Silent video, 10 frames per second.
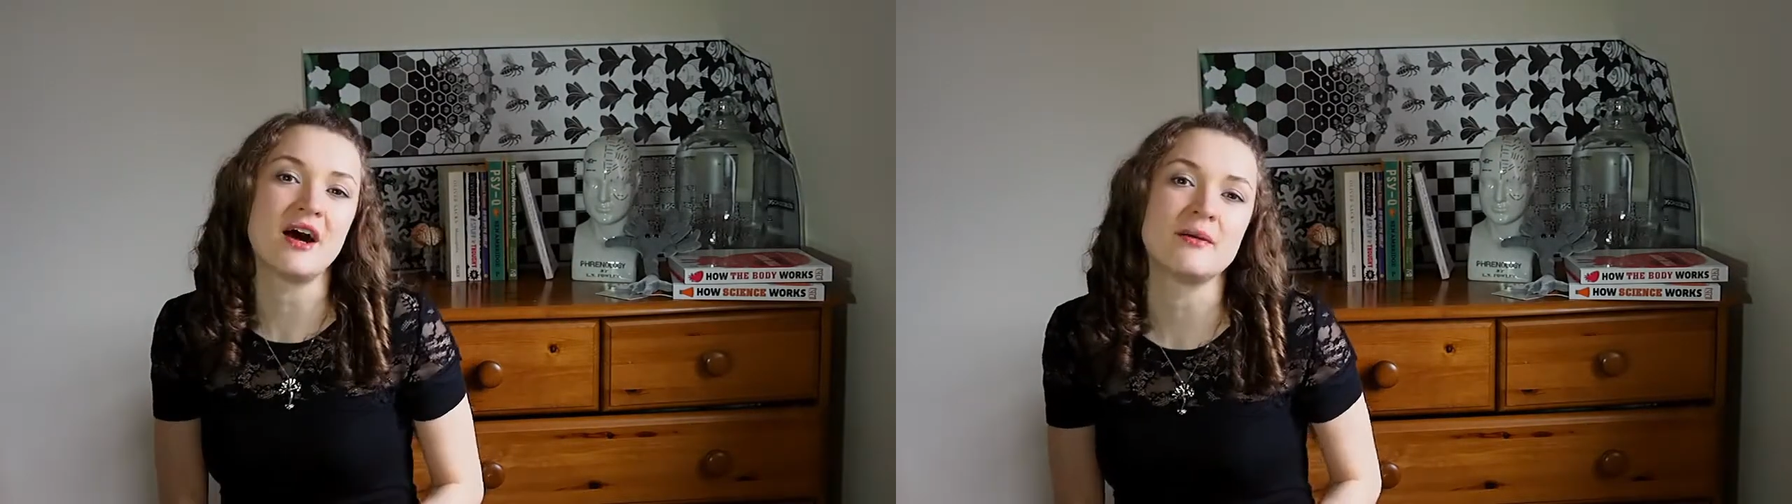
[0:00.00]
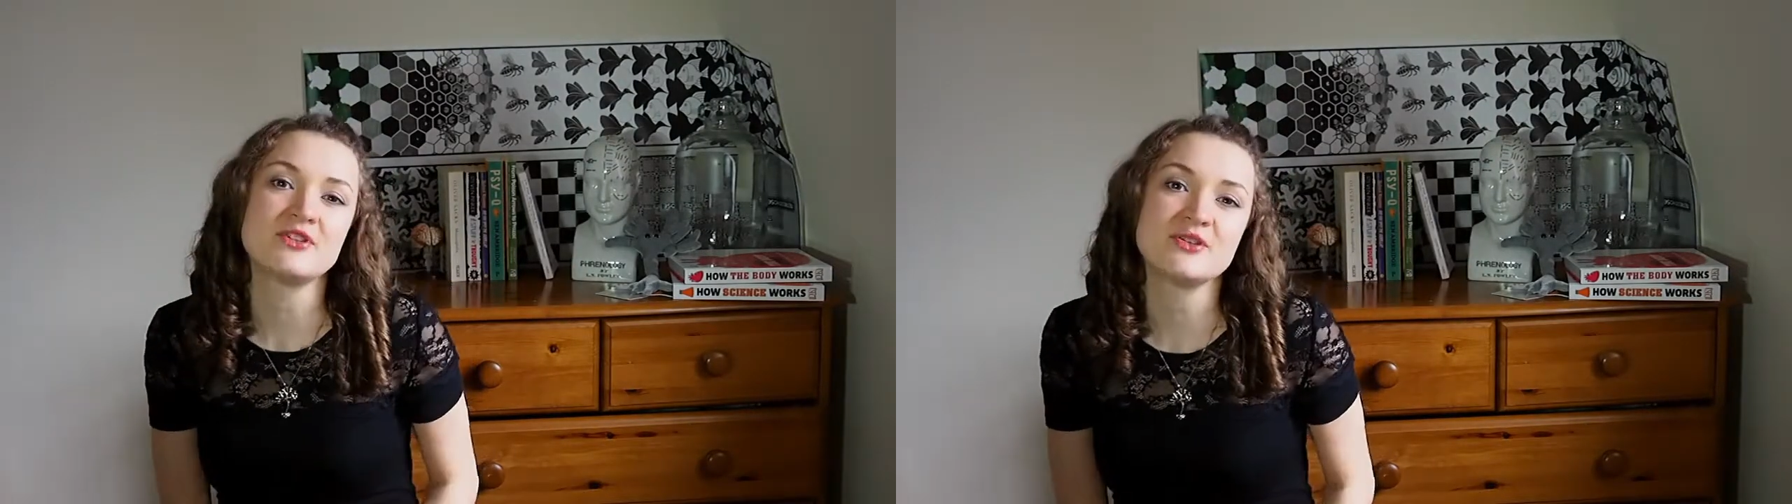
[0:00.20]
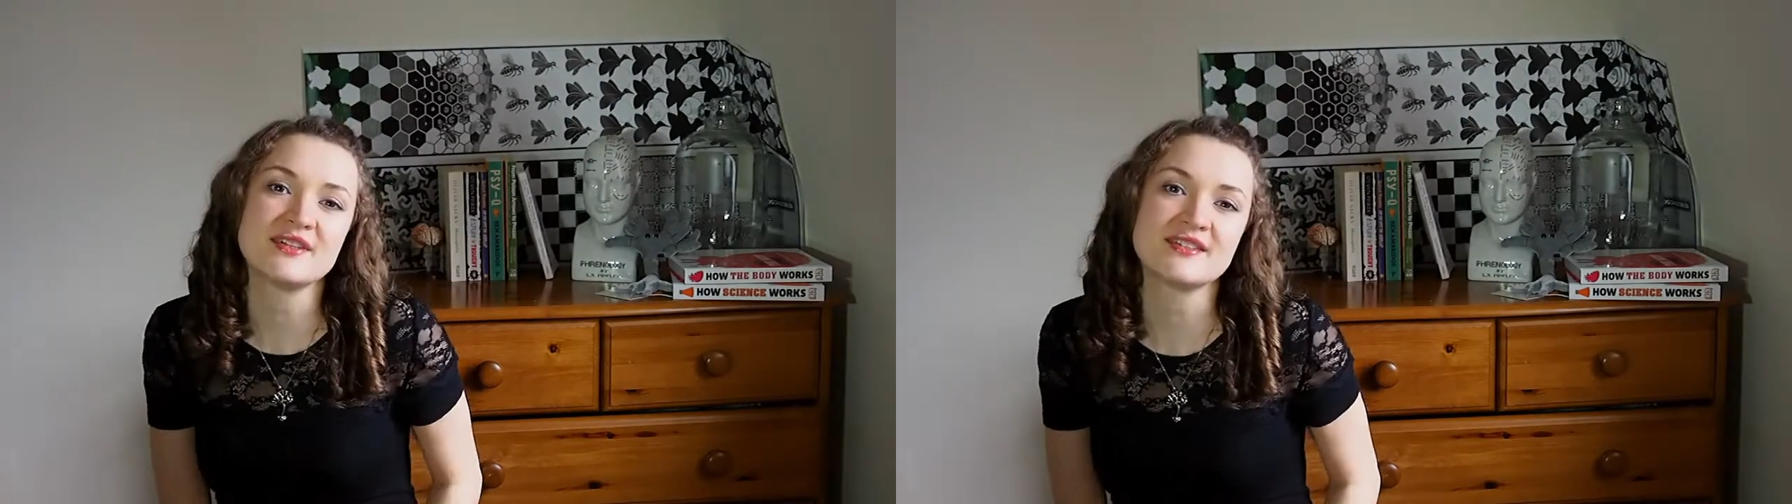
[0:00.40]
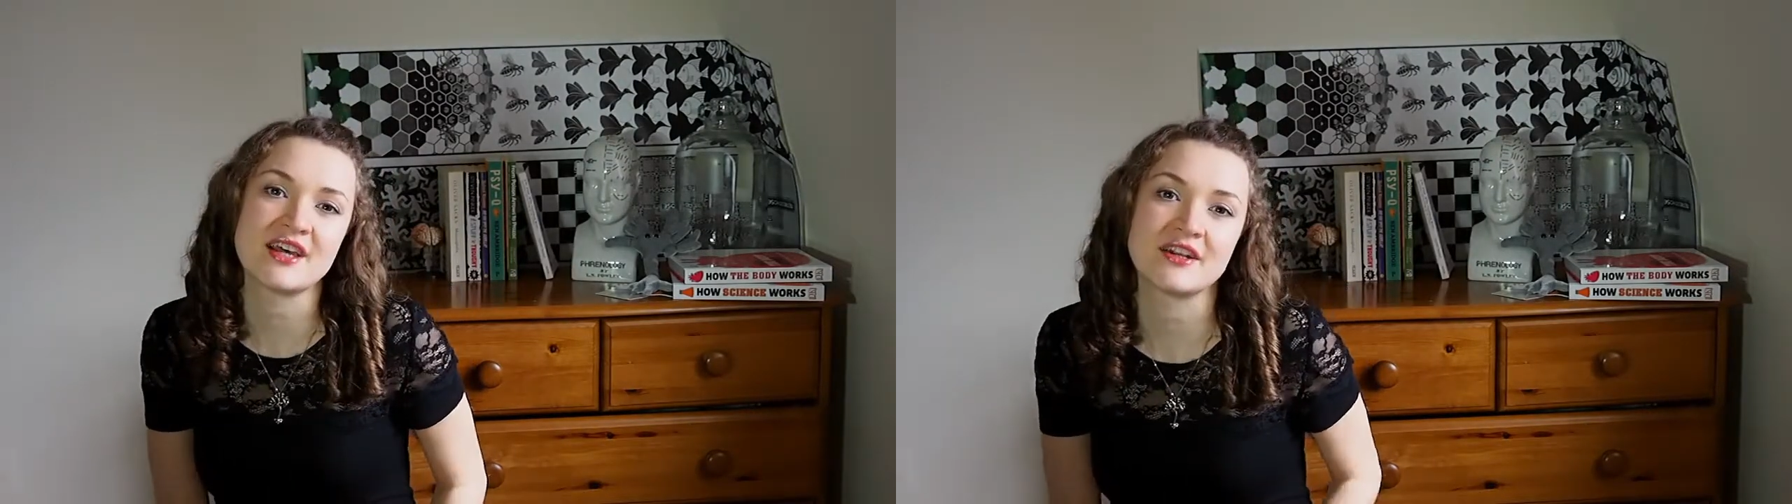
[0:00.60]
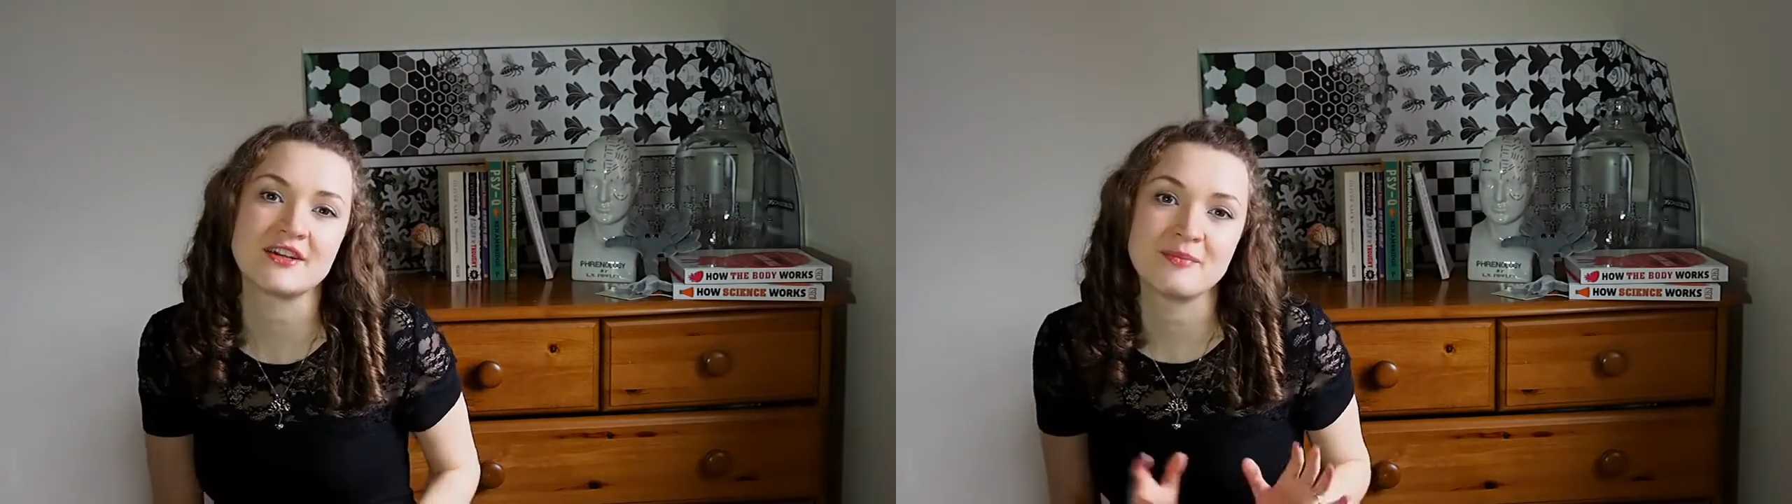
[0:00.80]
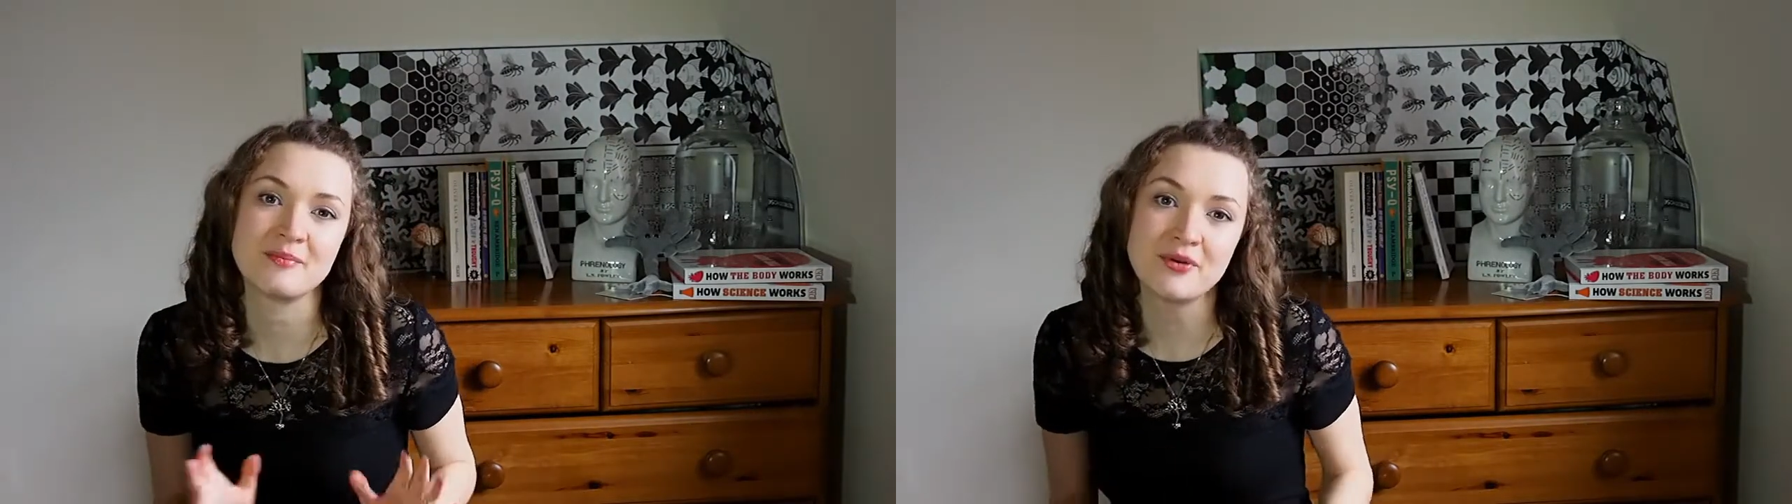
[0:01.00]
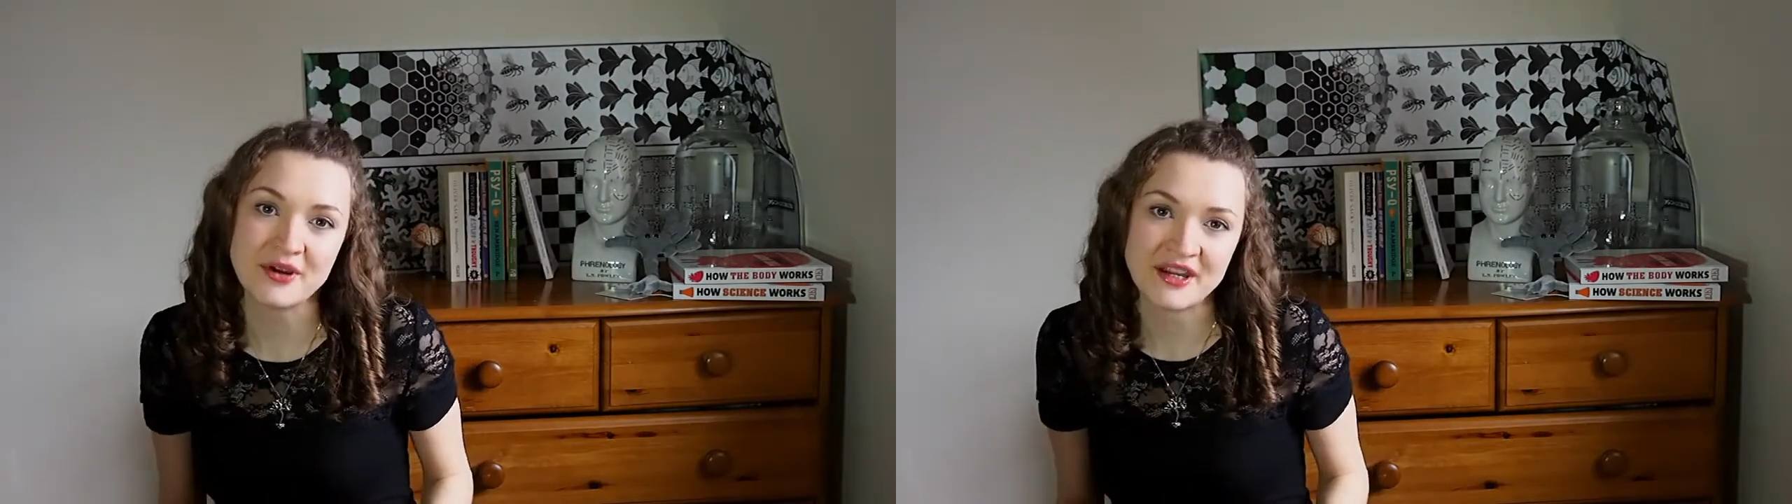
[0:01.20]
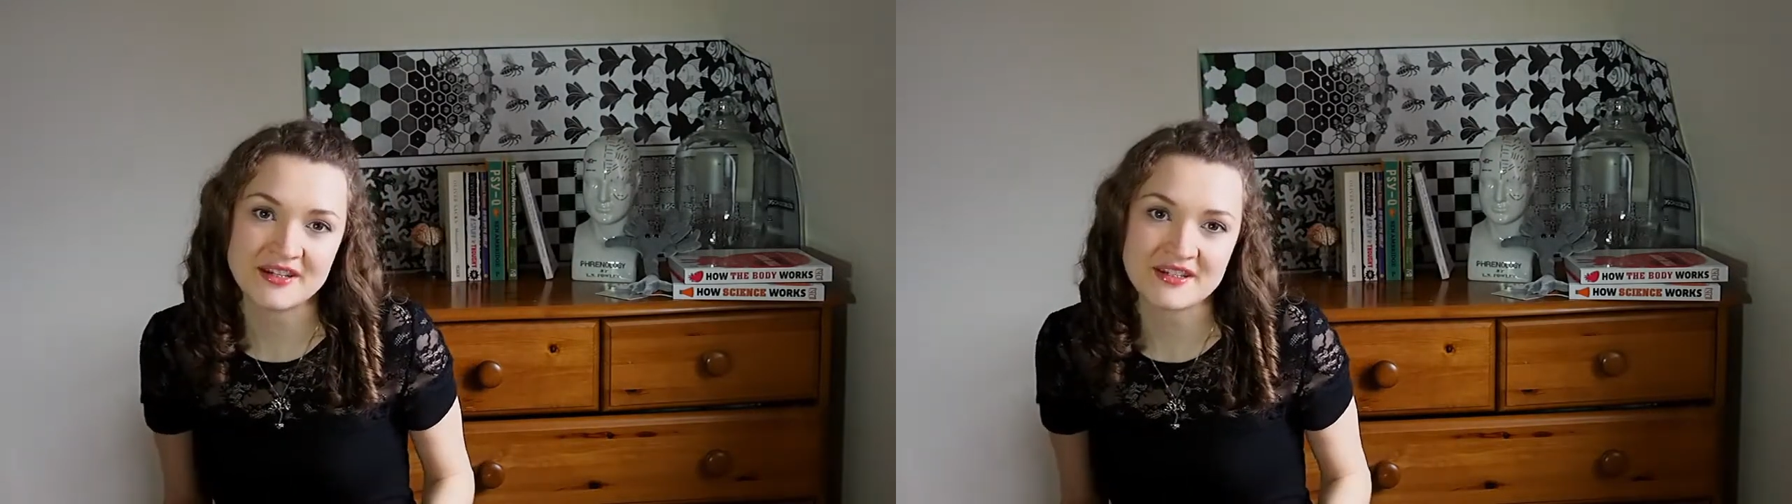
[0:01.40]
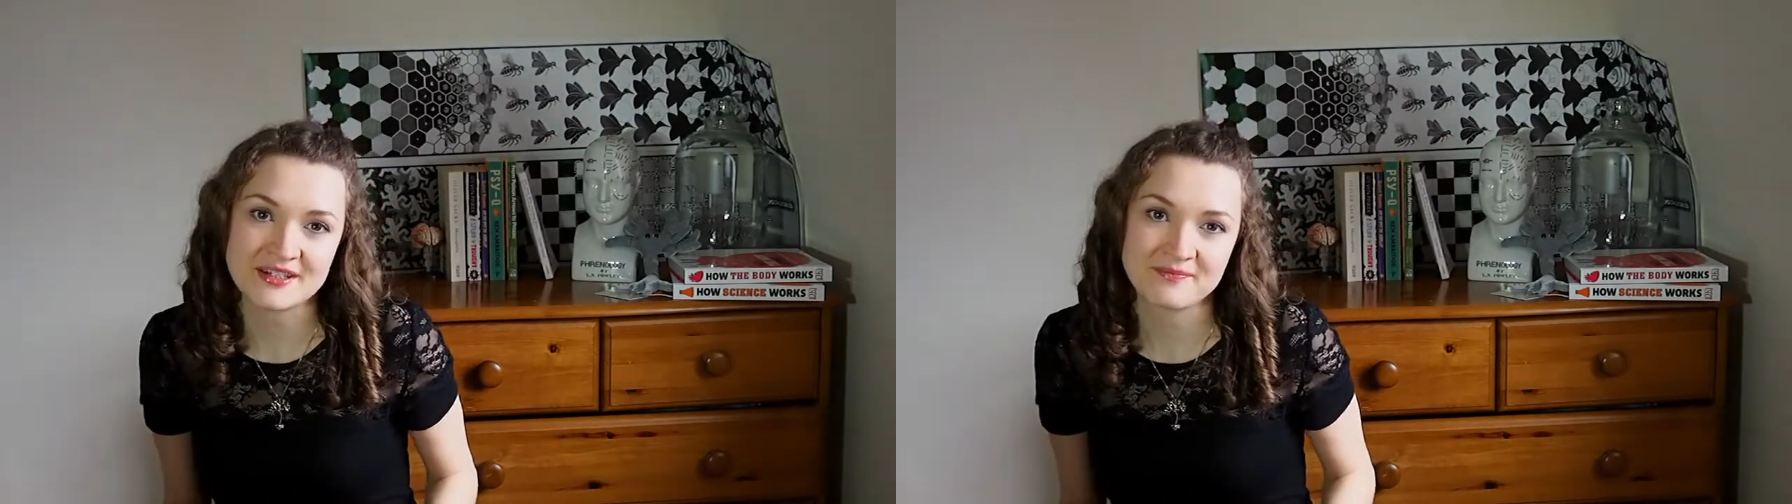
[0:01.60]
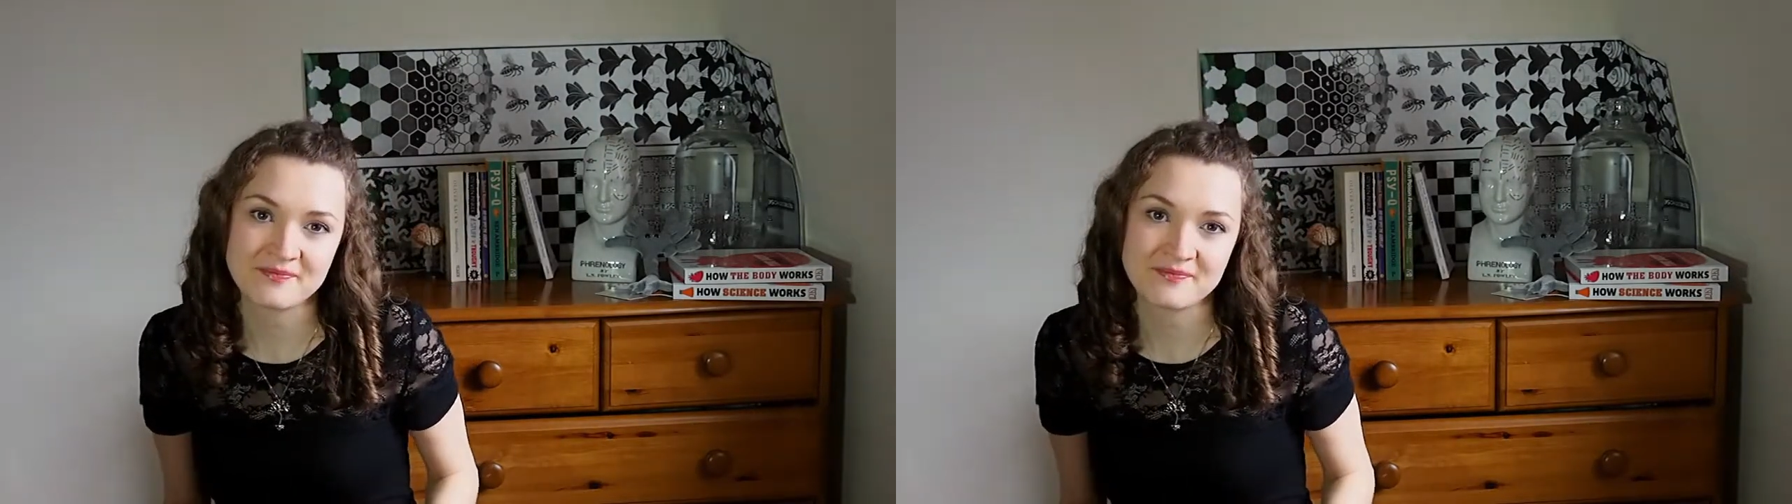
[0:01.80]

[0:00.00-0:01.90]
up to a certain point.